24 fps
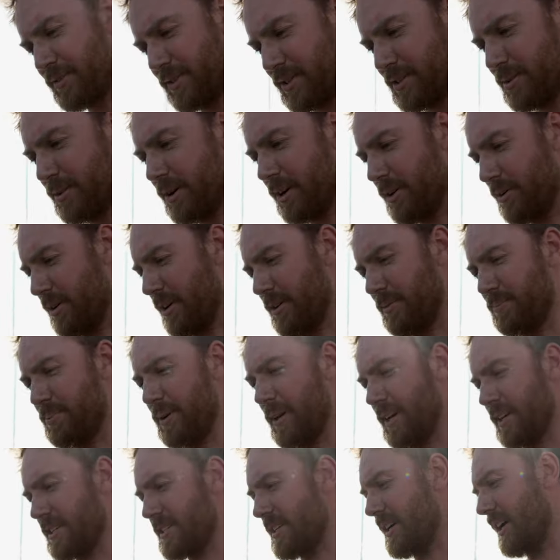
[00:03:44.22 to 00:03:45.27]
for 21
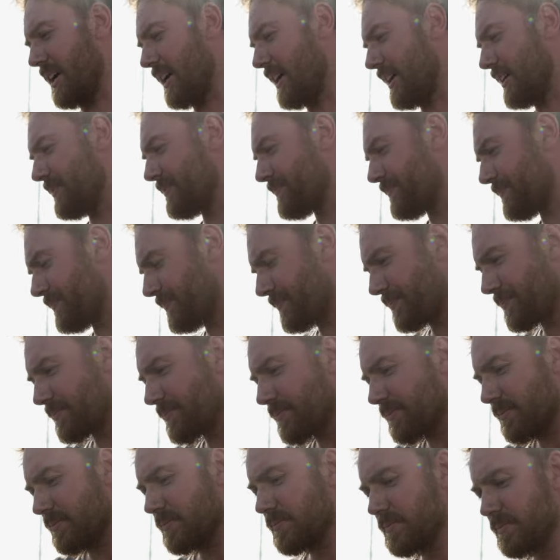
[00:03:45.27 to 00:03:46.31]
PSI,
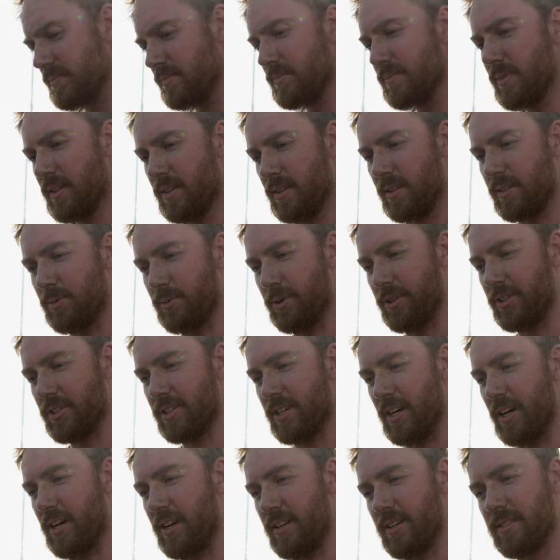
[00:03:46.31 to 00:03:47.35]
we just
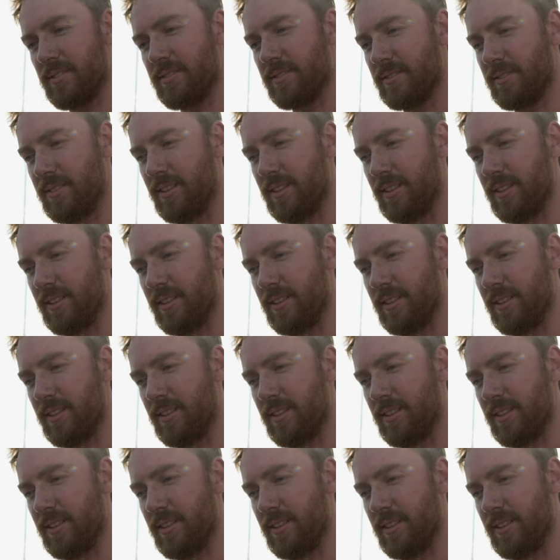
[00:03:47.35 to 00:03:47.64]
kind of